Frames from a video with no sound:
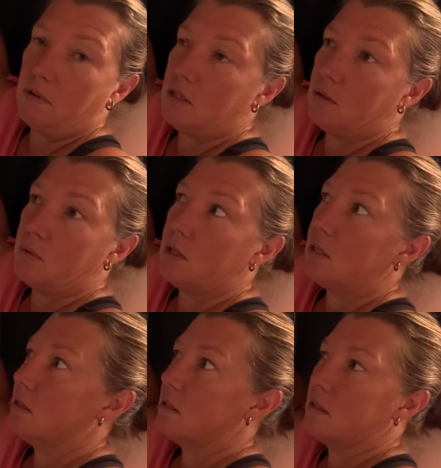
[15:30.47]
vessel
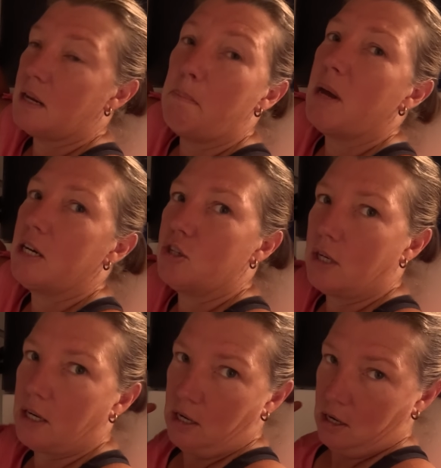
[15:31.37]
that does some
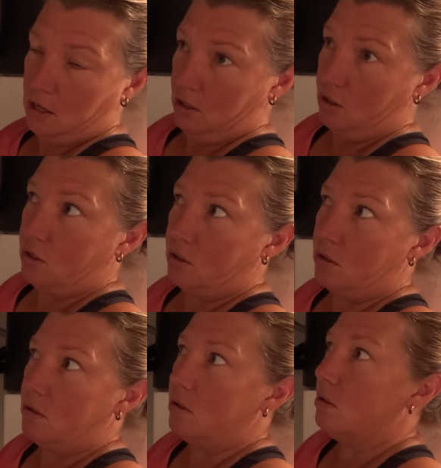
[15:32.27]
magic
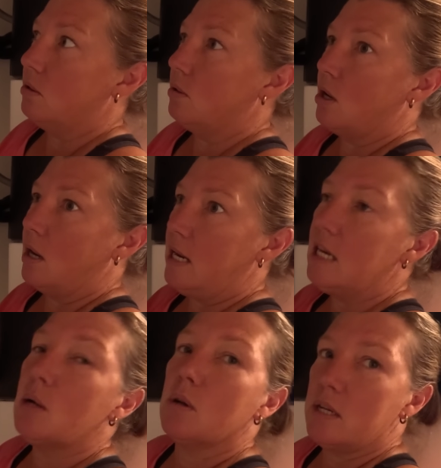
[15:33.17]
to
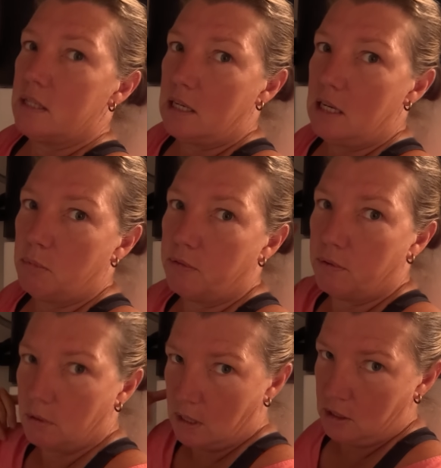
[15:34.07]
equalize the heat
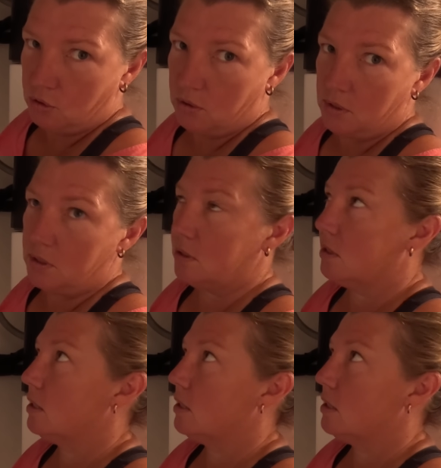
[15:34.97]
before it introduces it